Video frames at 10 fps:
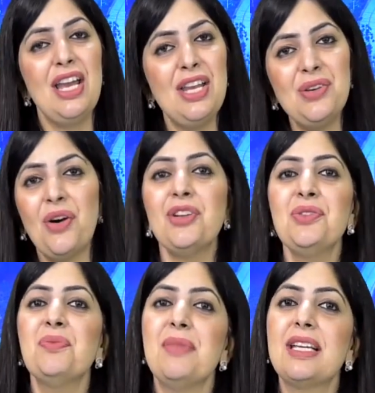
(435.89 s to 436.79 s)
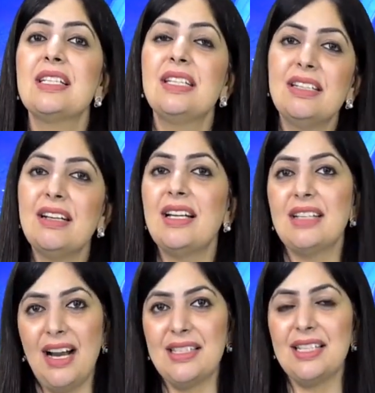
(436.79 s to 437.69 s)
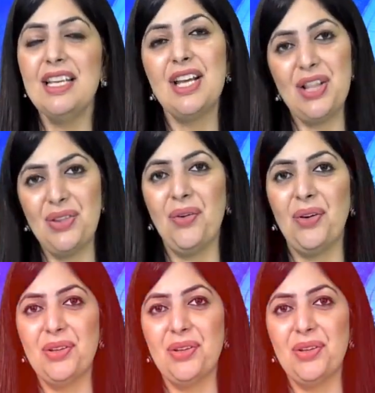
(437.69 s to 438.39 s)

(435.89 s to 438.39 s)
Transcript: in order to make it here at IIT Indore.